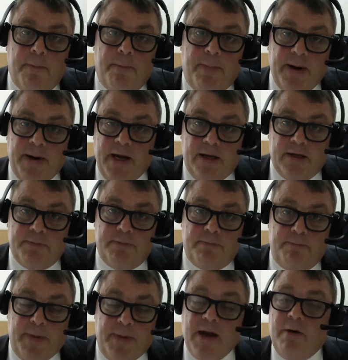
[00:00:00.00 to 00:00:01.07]
be
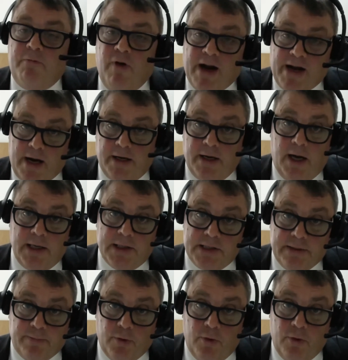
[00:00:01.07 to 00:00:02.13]
recognized
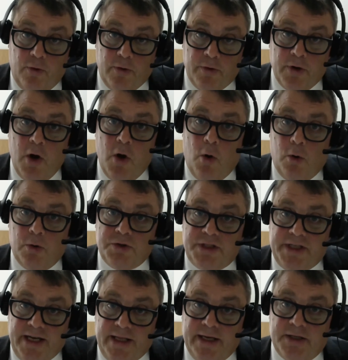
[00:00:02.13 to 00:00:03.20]
abroad or
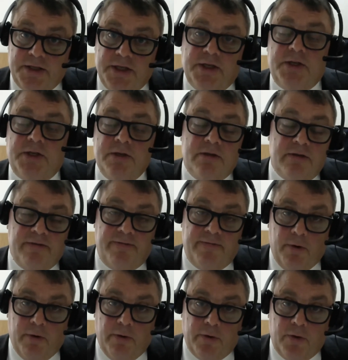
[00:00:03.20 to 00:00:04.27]
seek the assistance of
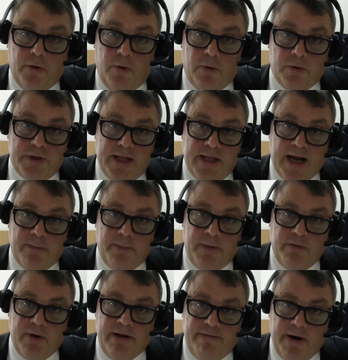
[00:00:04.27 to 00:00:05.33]
foreign courts. And that can be
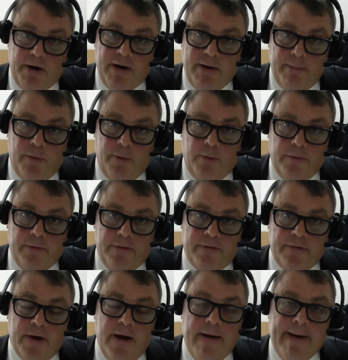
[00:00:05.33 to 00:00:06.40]
really very important
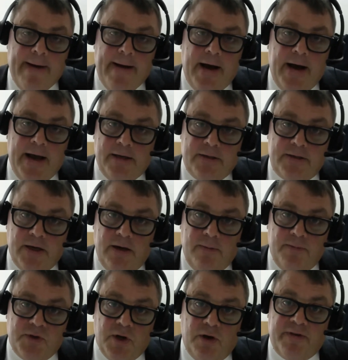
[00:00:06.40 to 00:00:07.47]
in
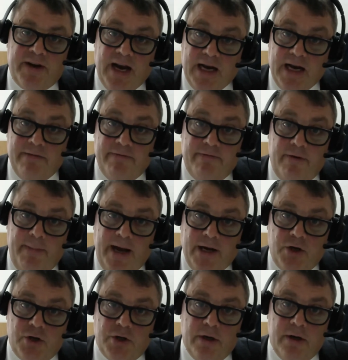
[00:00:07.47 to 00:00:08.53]
terms of getting
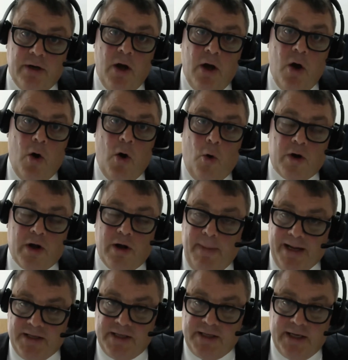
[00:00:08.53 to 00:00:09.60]
information or
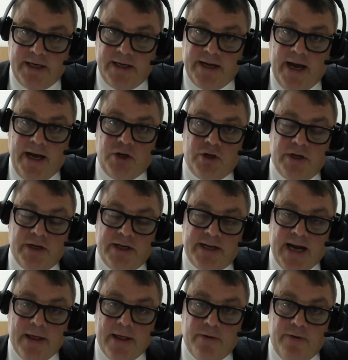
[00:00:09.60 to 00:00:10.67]
commencing litigation to
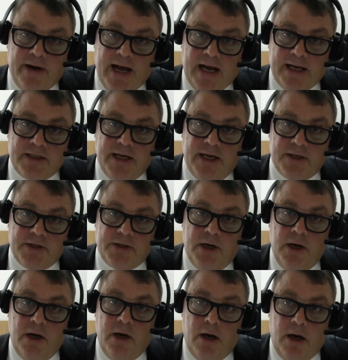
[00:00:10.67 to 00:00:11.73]
gather in assets
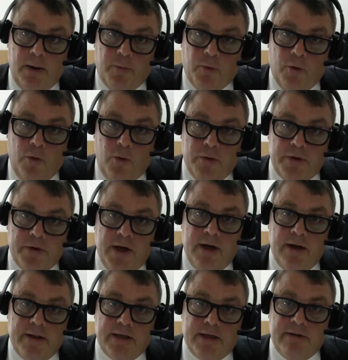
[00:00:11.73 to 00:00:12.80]
abroad.
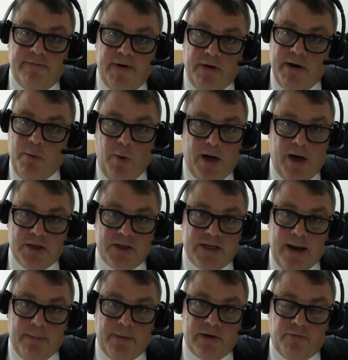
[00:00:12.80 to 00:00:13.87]
There's a very
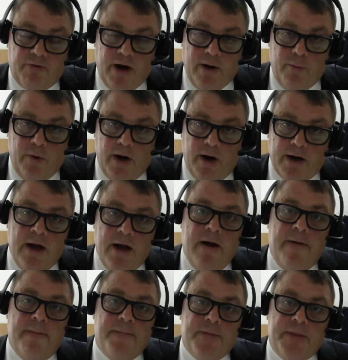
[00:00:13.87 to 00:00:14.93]
well-established framework.
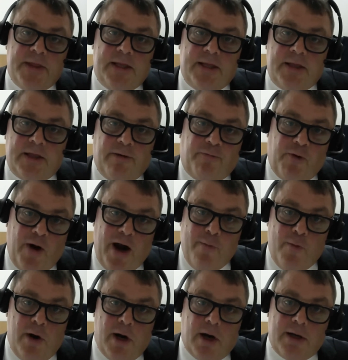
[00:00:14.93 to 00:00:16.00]
The
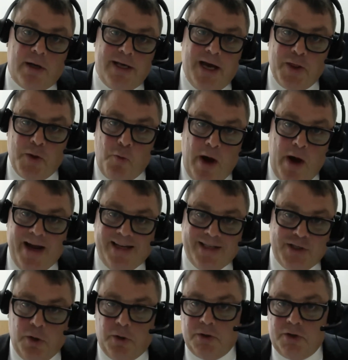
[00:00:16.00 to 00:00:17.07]
framework the other way is
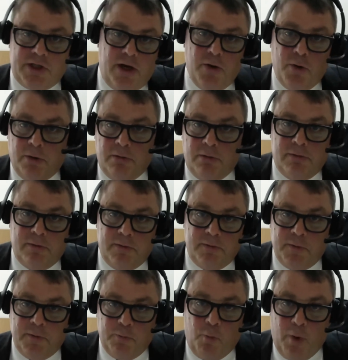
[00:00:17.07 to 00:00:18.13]
not so
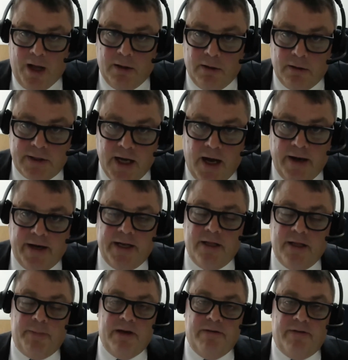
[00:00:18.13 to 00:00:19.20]
well done in
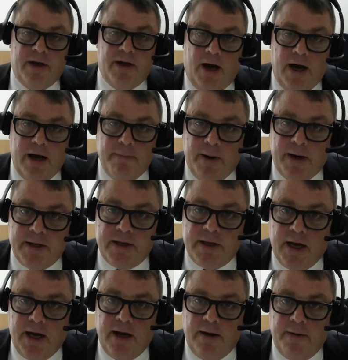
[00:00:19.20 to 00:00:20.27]
the BVI, but
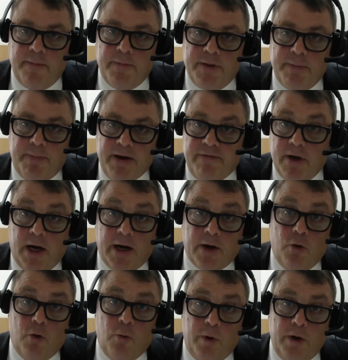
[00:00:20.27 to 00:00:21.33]
the BVI
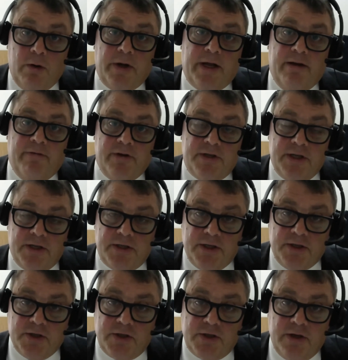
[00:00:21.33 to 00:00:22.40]
court will give
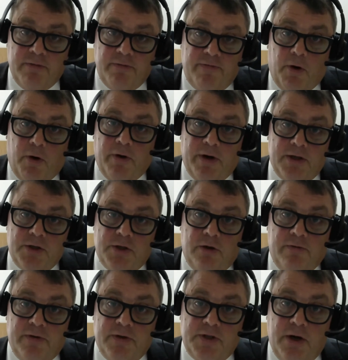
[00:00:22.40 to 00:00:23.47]
assistance to foreign
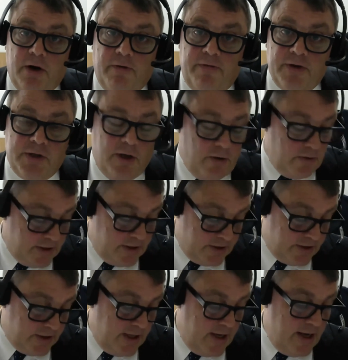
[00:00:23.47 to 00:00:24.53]
insolvency office holders.